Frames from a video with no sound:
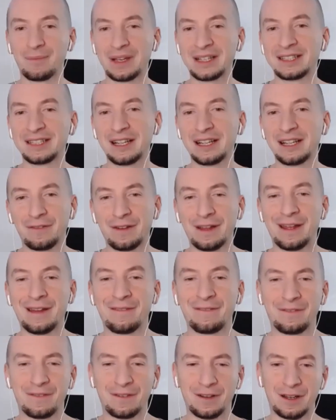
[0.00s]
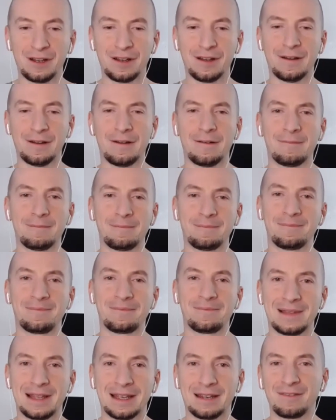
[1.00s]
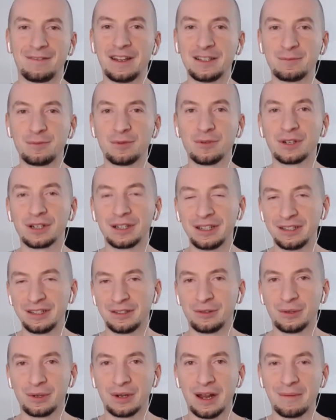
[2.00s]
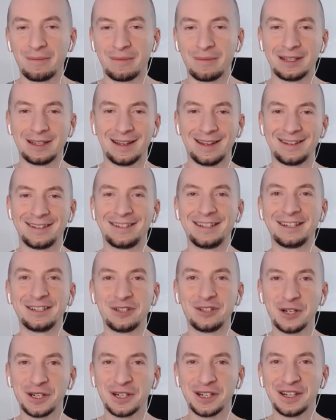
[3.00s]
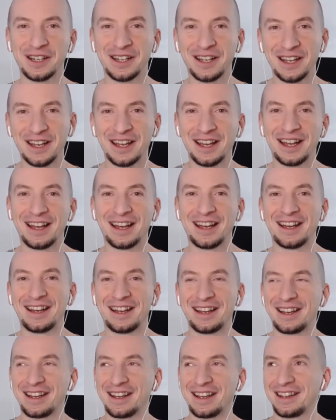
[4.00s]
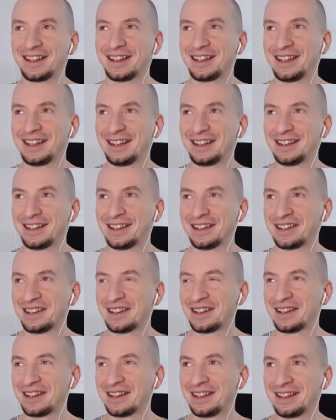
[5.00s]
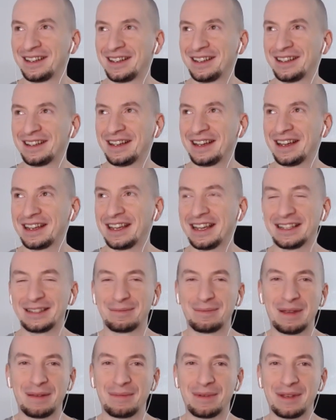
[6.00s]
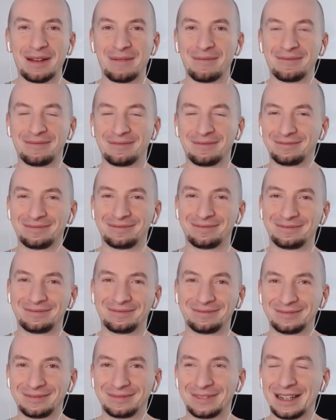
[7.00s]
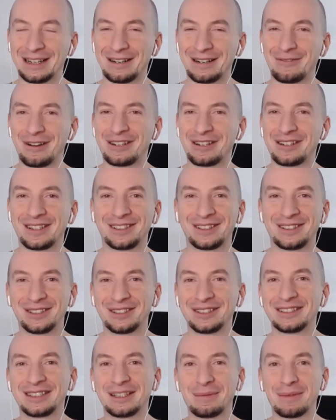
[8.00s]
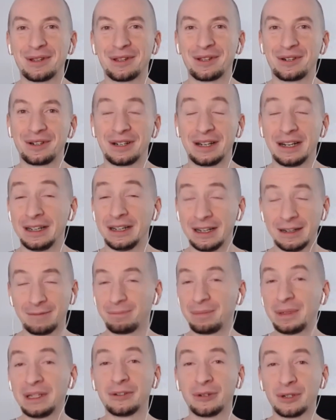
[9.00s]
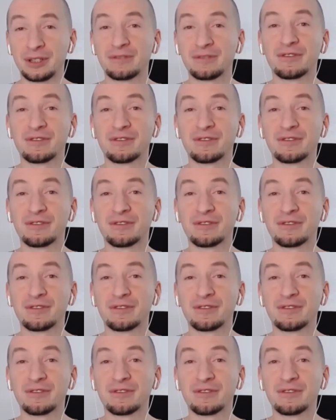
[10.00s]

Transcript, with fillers: myself i have um, like facebook and instagram and, and tiktok uh, and uh, i guess maybe i'm uh, registered in some other and pinterest